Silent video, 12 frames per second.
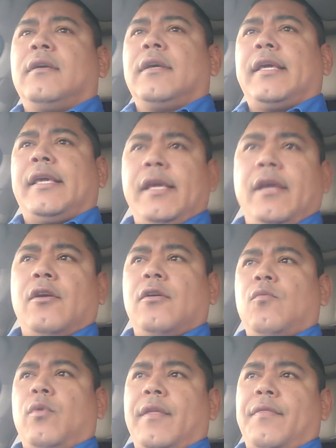
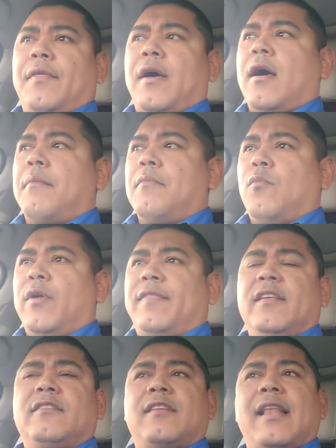here with
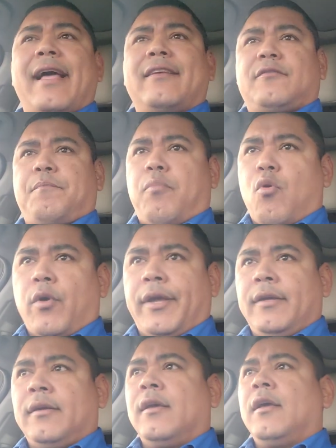this last
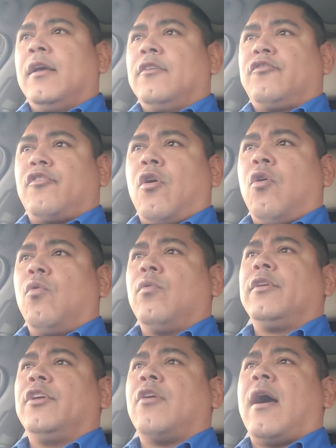point. So,
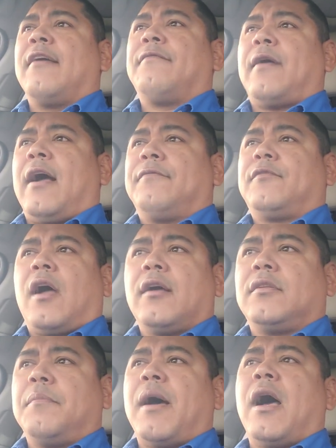I've
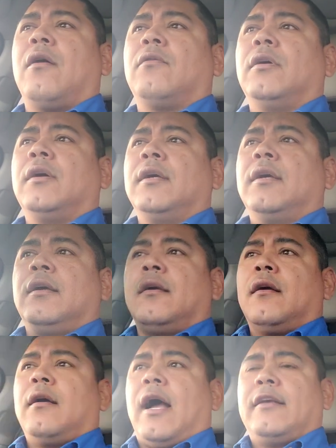talked about,
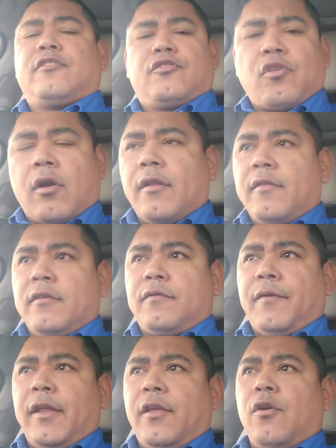I started this
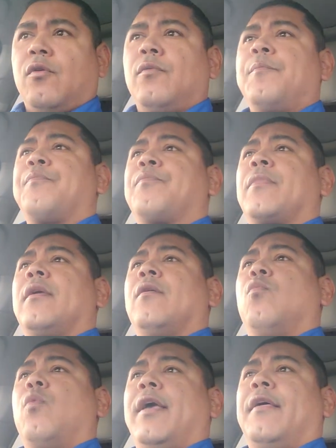video
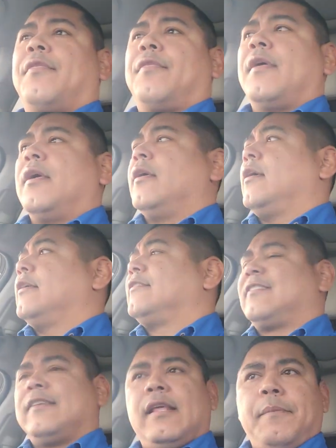with
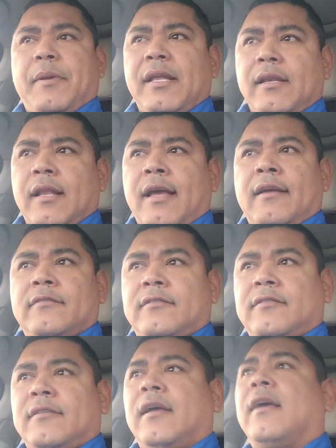sleeping
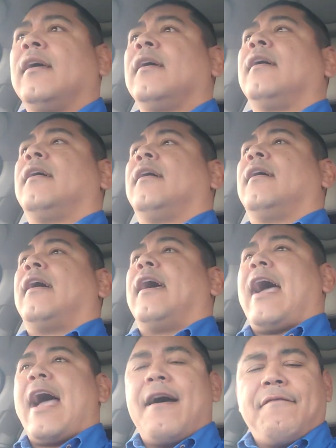less.
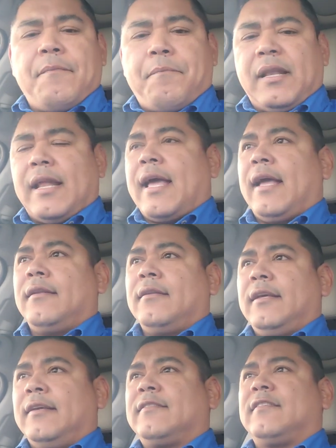Have a
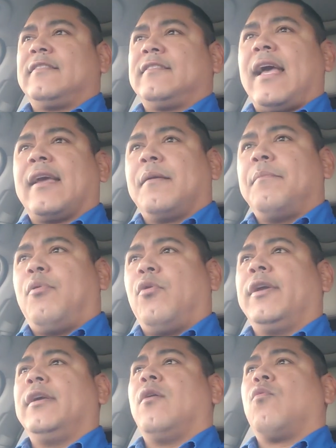plan is the second
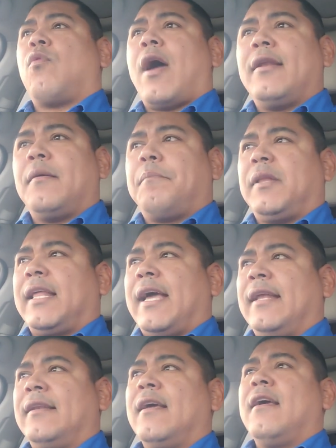point. Write a
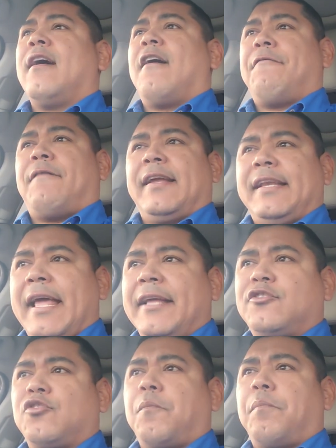plan, a
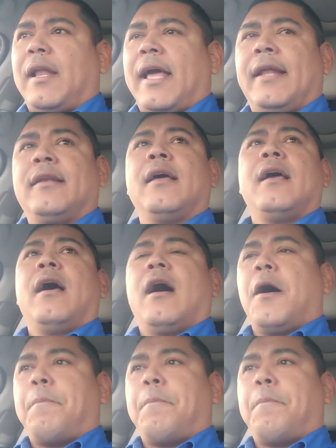financial plan, a